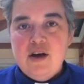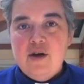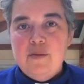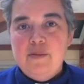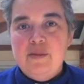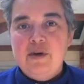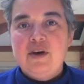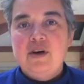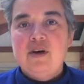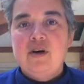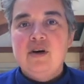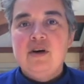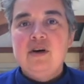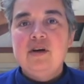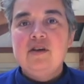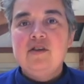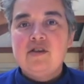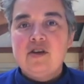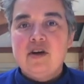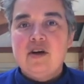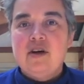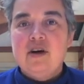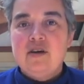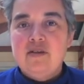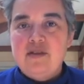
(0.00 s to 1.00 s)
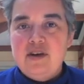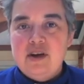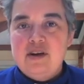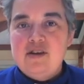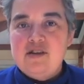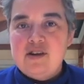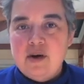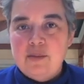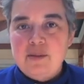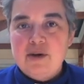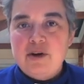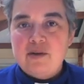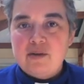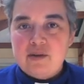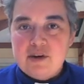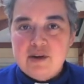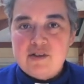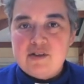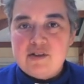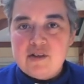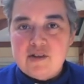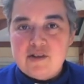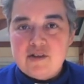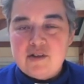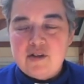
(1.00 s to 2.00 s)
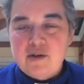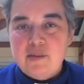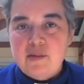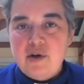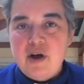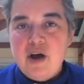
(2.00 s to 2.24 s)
because of endemic racism,